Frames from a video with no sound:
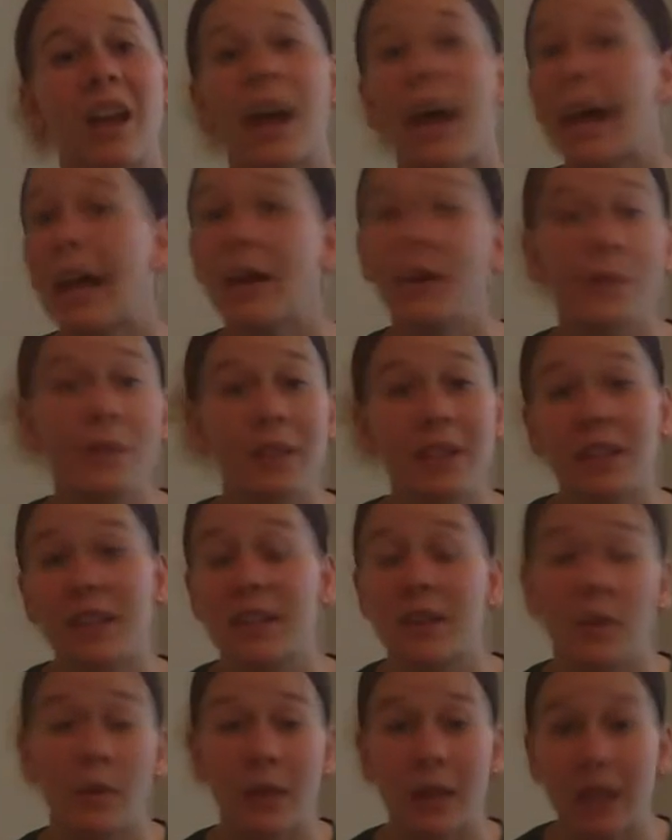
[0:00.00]
I don't think
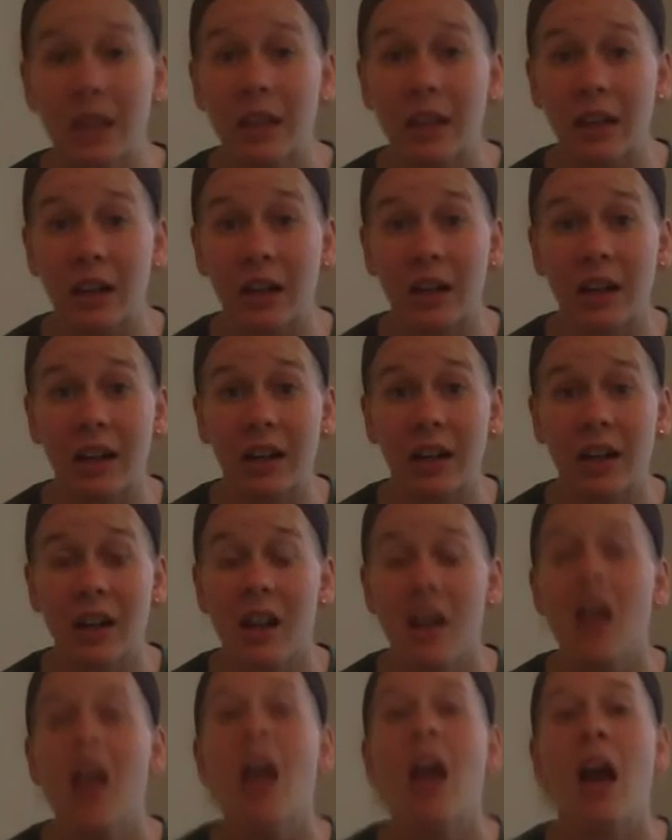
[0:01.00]
so either.
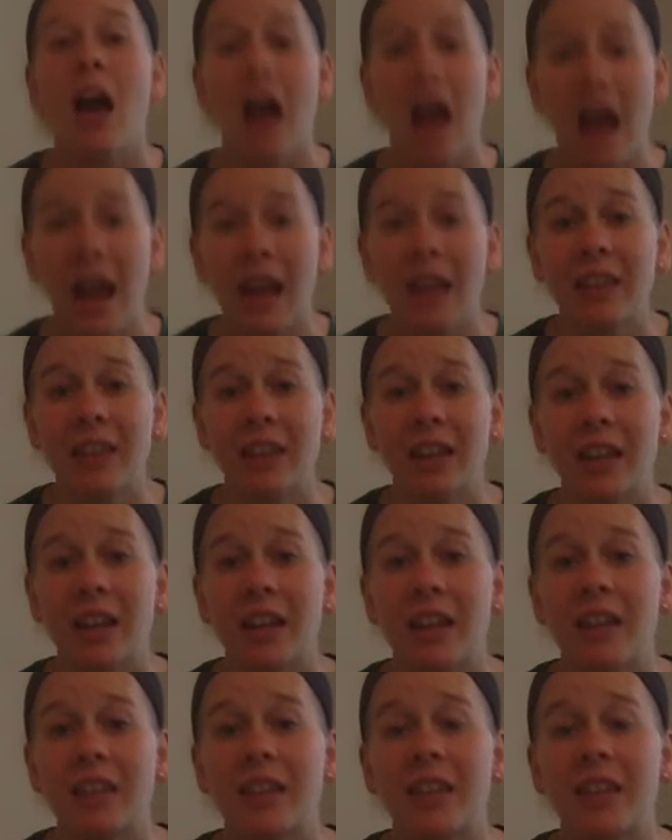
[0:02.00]
I think